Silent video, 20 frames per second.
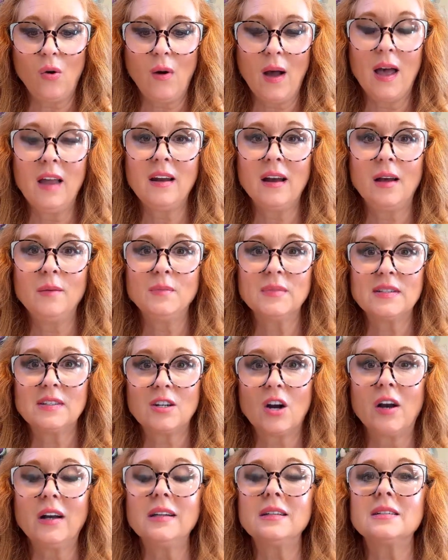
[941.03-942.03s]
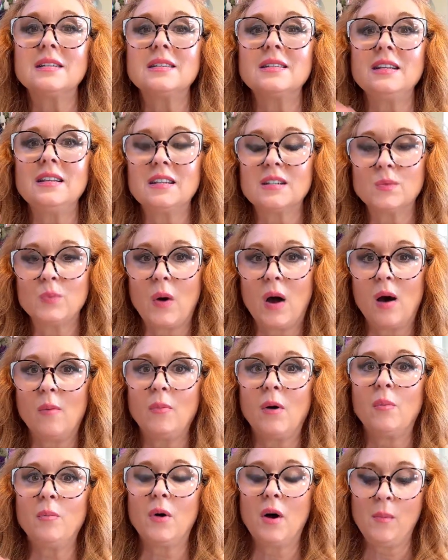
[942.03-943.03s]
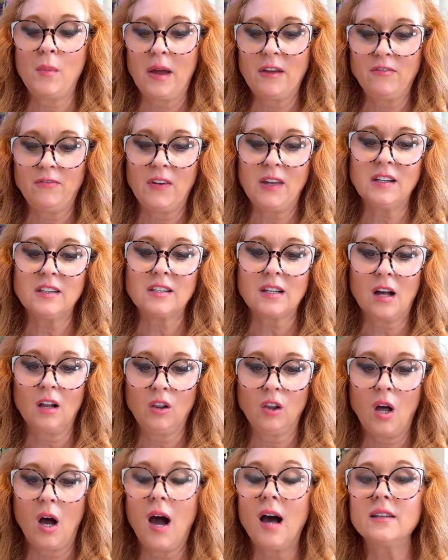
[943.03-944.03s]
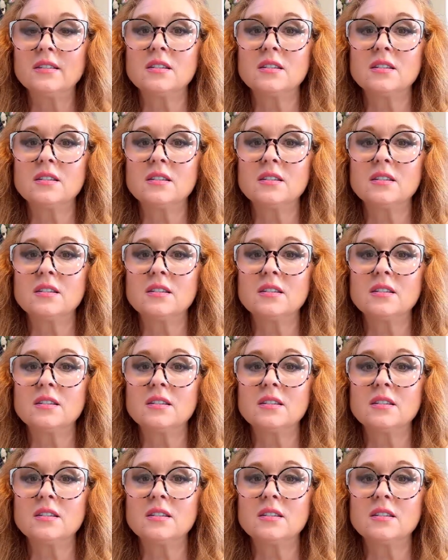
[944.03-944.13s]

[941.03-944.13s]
and I'm starting to see this pop up on my feeds a lot.